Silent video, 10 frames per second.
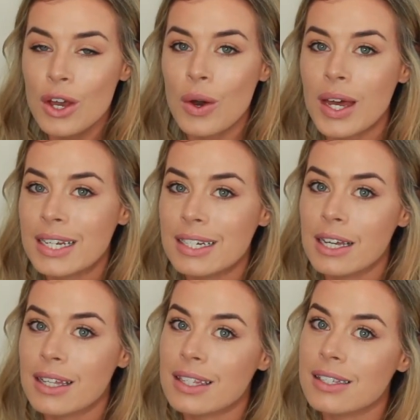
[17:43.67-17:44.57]
go ahead and
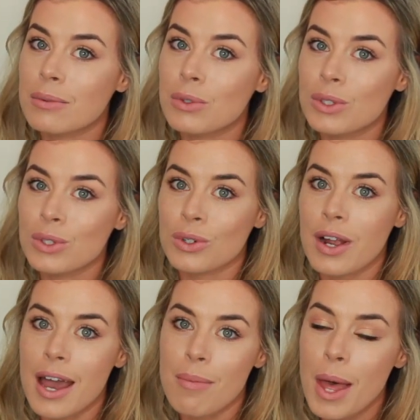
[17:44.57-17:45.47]
click the
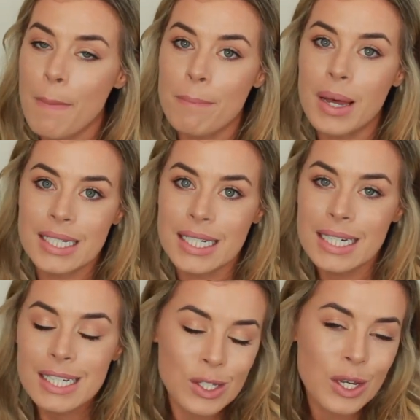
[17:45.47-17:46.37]
subscribe
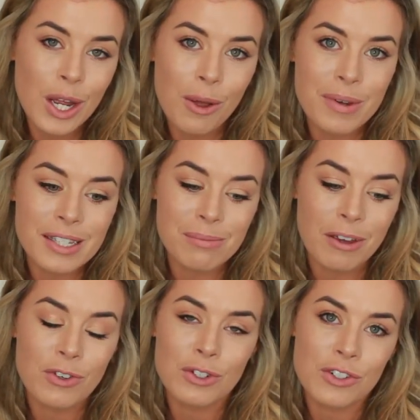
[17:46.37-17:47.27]
button so you don't miss
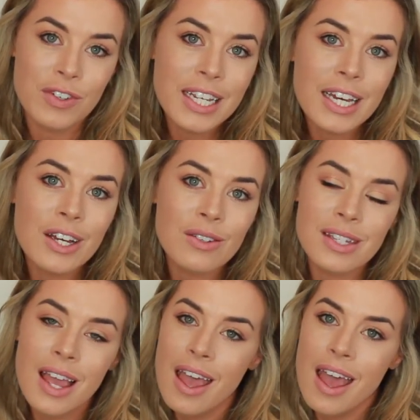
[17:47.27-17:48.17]
my future videos.